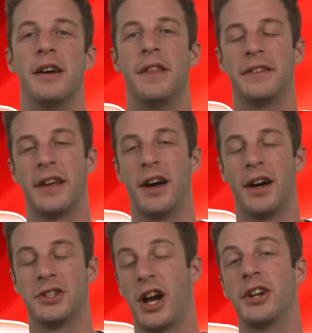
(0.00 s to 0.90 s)
that
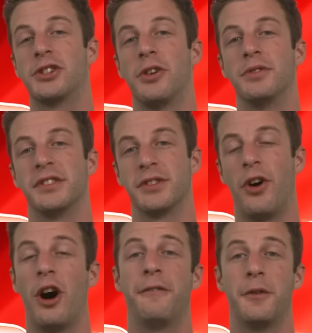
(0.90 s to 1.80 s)
uh, Jon Jones is
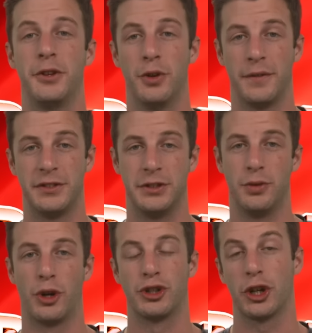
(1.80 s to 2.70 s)
off of the UFC
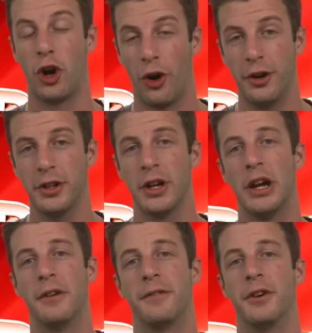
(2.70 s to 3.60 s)
200 card
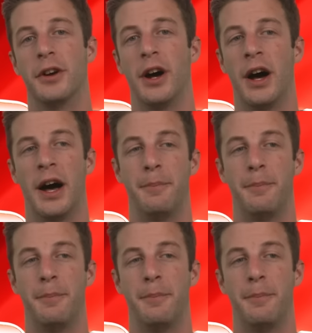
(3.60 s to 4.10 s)
for uh,